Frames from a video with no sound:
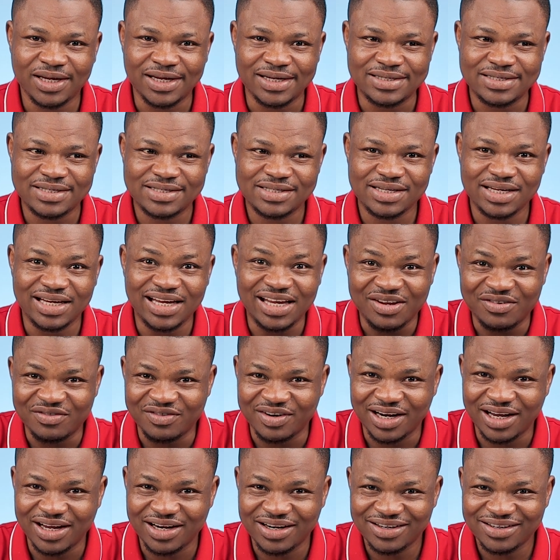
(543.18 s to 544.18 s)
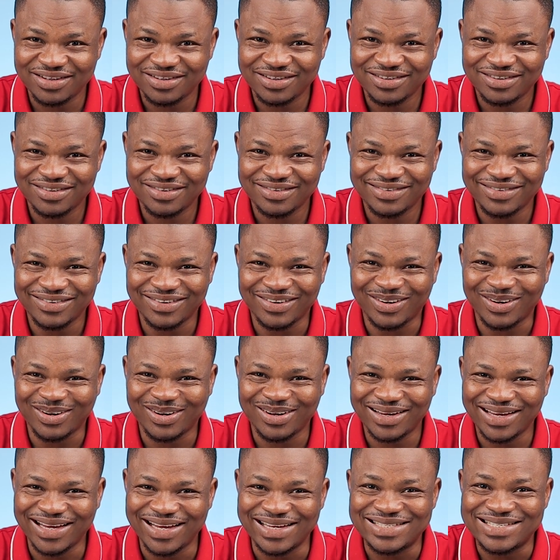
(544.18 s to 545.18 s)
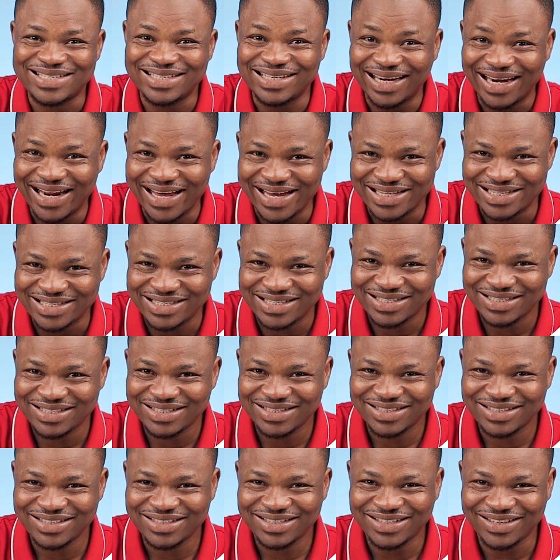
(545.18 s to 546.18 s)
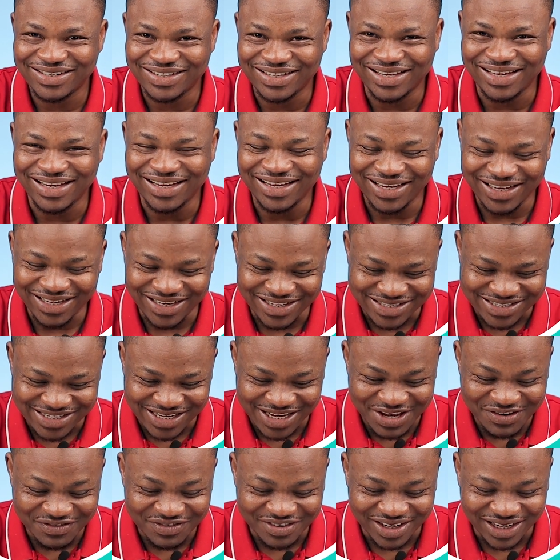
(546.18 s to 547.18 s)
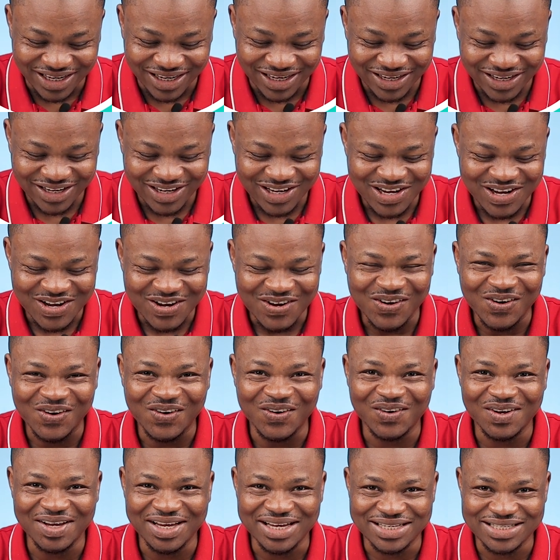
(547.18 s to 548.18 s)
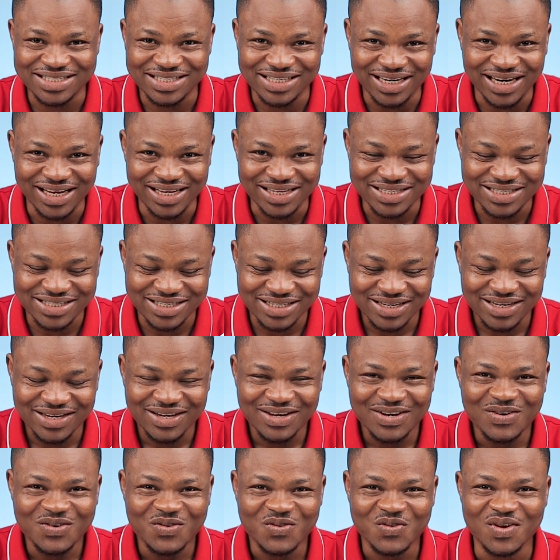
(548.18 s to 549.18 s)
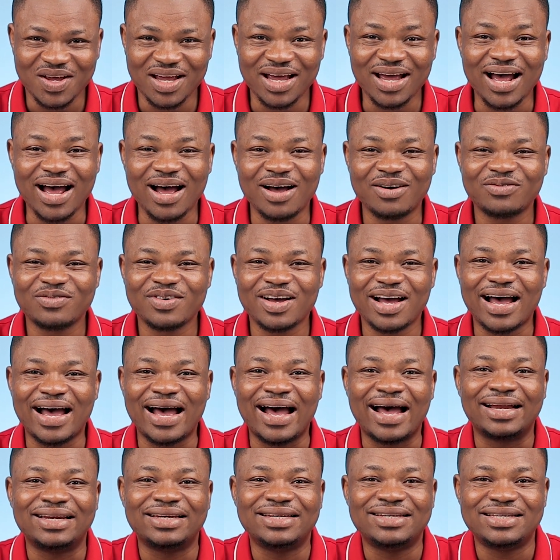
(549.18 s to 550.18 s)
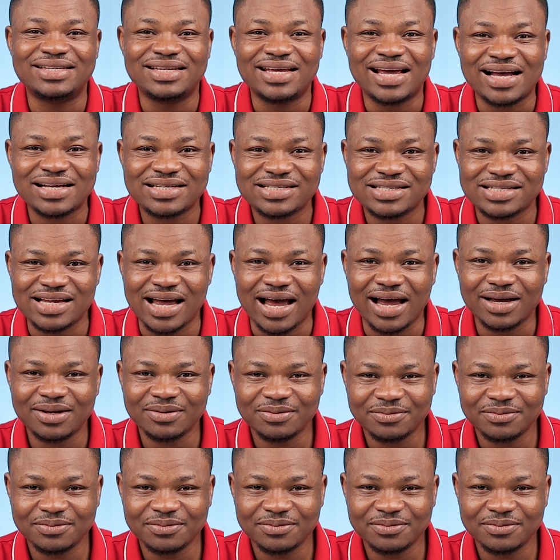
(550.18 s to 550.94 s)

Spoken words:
it's evening or it's late? Okay, it's evening or it's late. We have adiasa.